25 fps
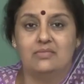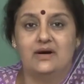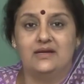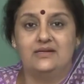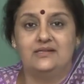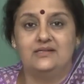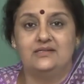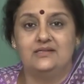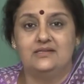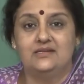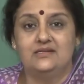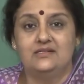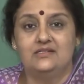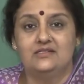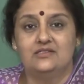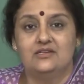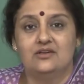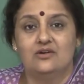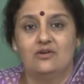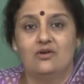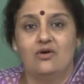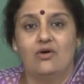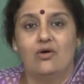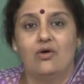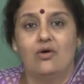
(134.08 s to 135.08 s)
but it is
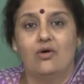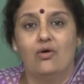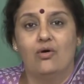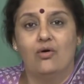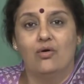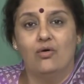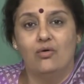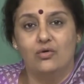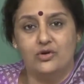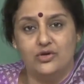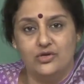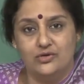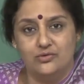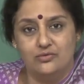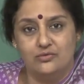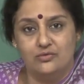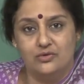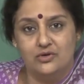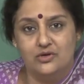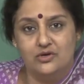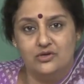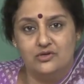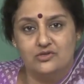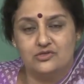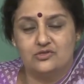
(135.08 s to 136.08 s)
oyu.
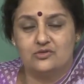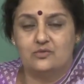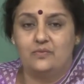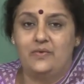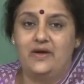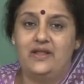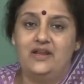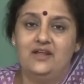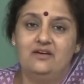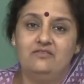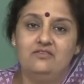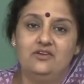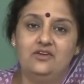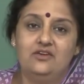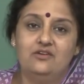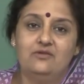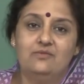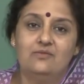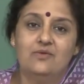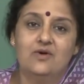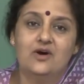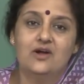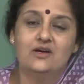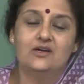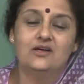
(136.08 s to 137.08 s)
So, whenever
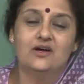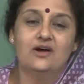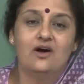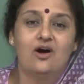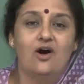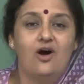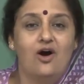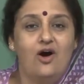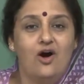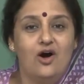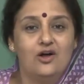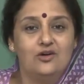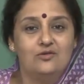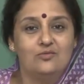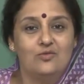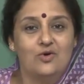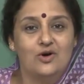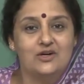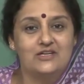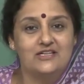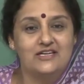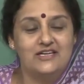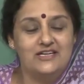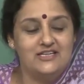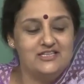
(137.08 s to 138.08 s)
you want hot
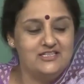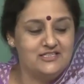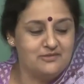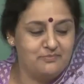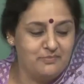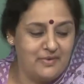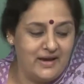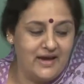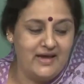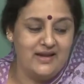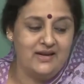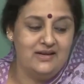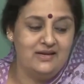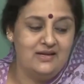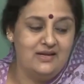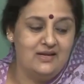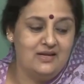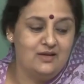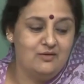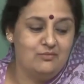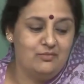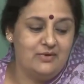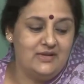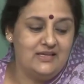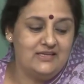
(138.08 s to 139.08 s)
water in Japan,
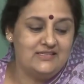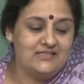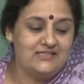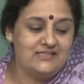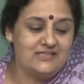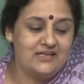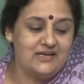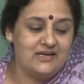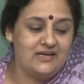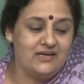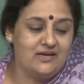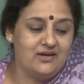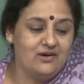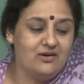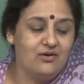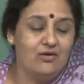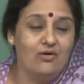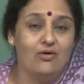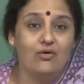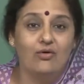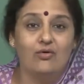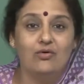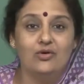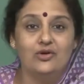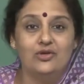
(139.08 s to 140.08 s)
please say
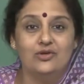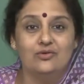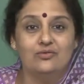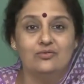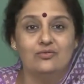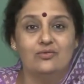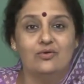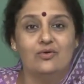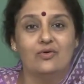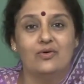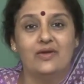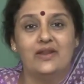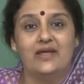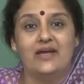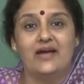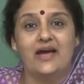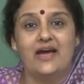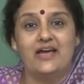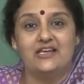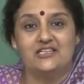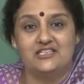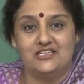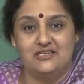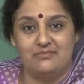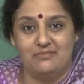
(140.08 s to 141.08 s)
oyu
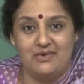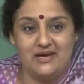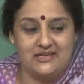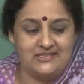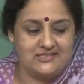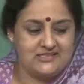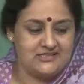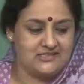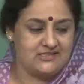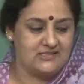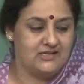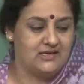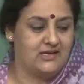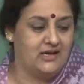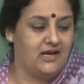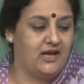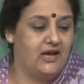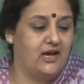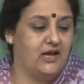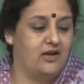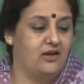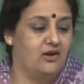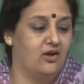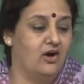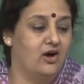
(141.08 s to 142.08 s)
onegai shimasu
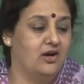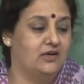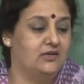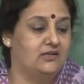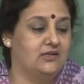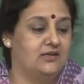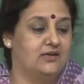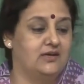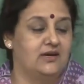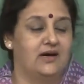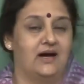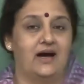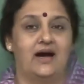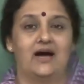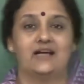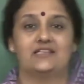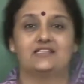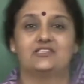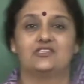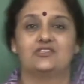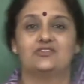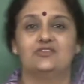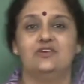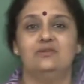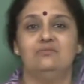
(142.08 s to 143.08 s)
and not
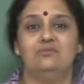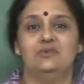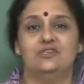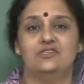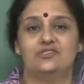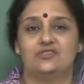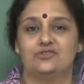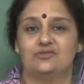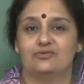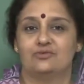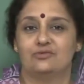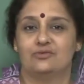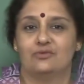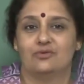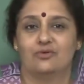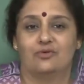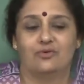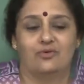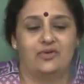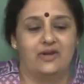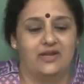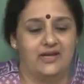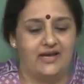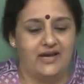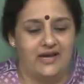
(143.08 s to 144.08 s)
atsui mizu
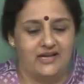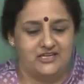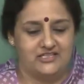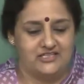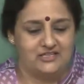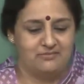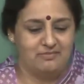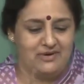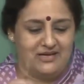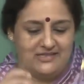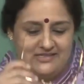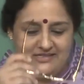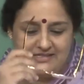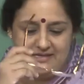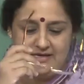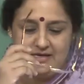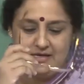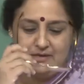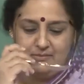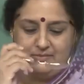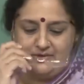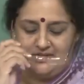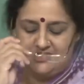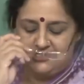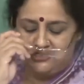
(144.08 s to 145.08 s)
onegai shimasu.
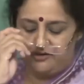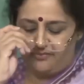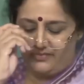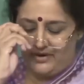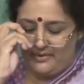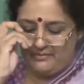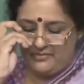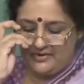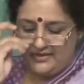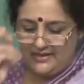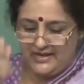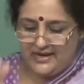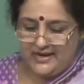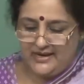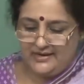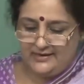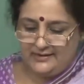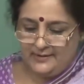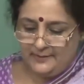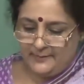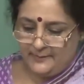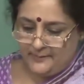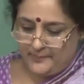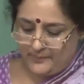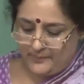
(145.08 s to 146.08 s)
Please remember that.